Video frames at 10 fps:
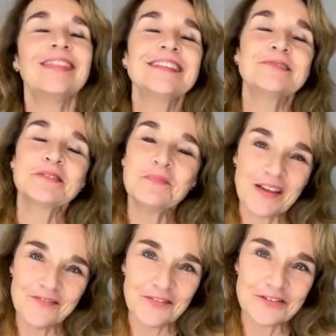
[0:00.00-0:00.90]
this was
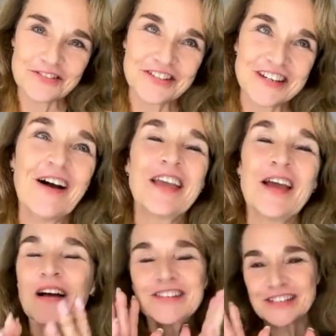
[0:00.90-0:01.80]
my version.
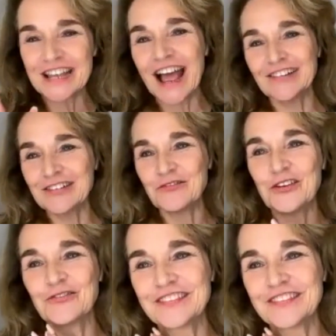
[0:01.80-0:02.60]
Okay, I don't know.